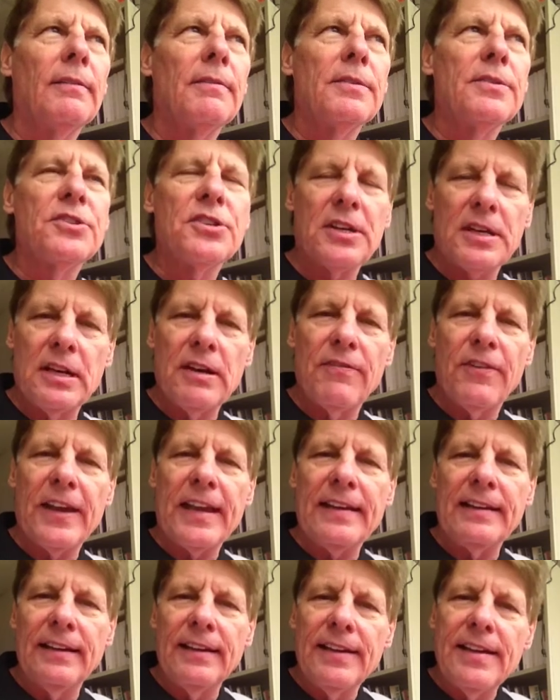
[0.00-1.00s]

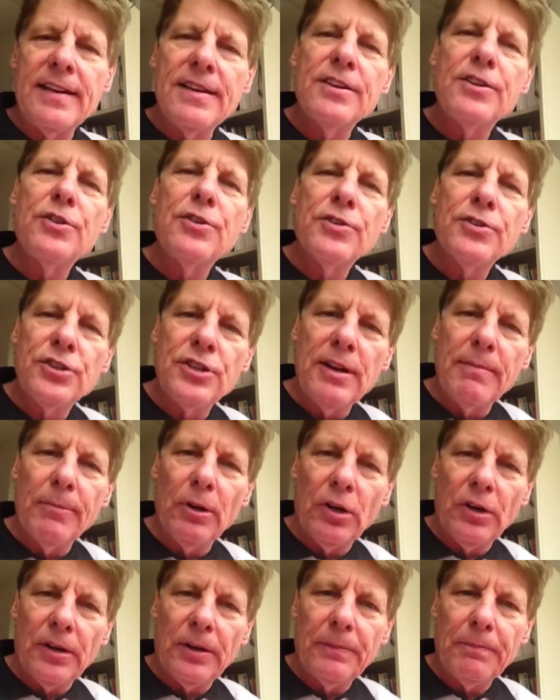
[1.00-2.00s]
significantly
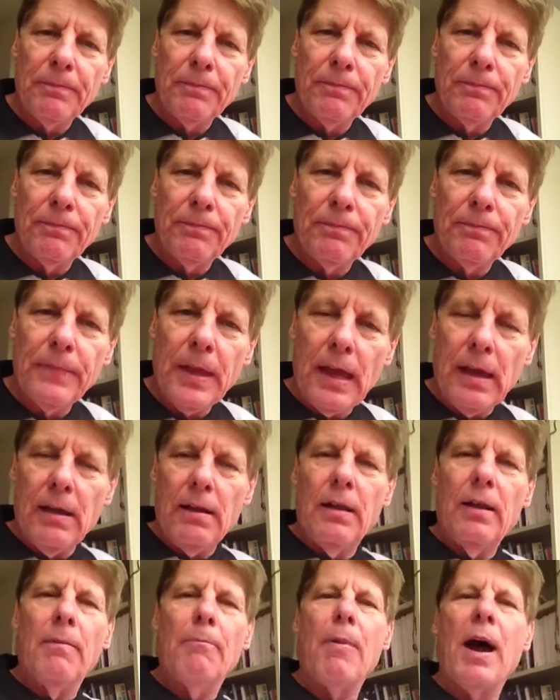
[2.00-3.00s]
similar.
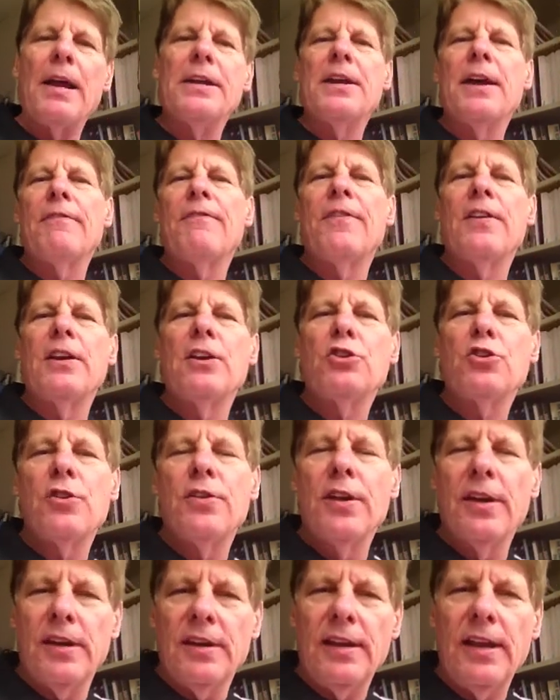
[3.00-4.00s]
By
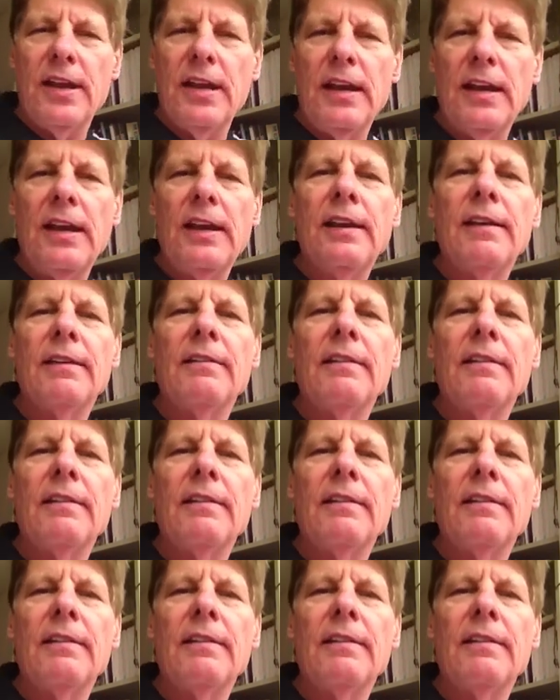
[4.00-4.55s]
definition, then, any